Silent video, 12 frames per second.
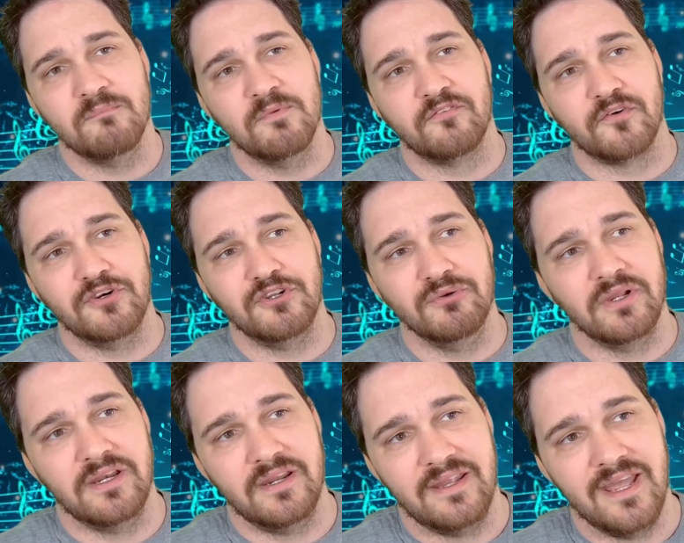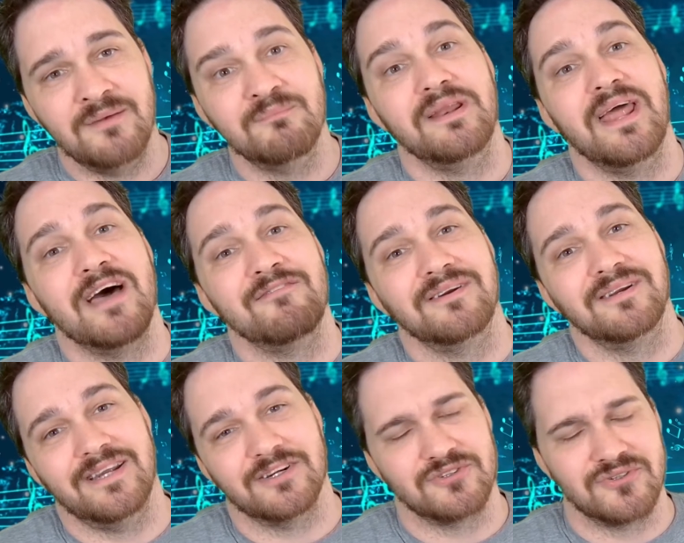before doing it again, but having
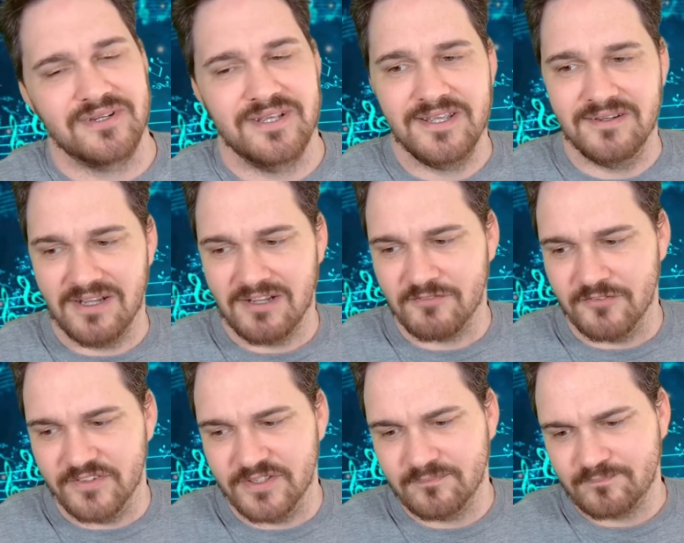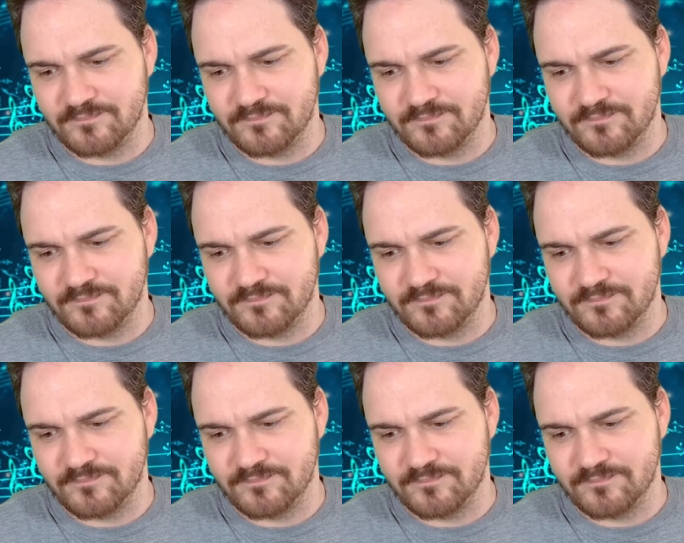an extra hit off of it.